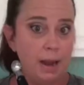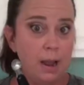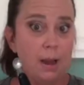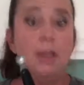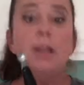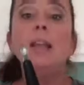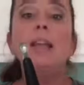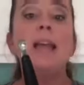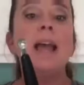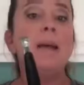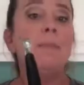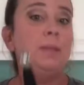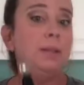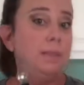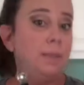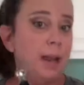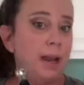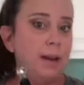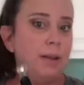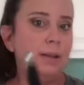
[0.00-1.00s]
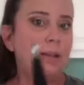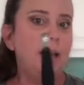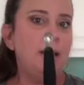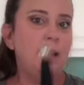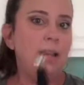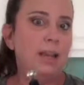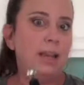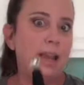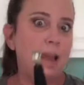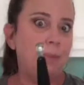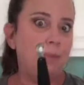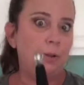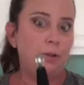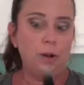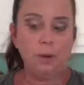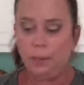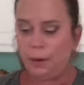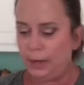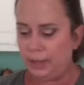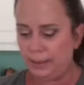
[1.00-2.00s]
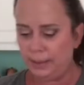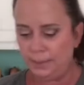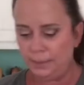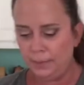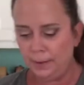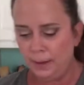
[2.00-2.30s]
you can cap tomatoes and you can cap strawberries.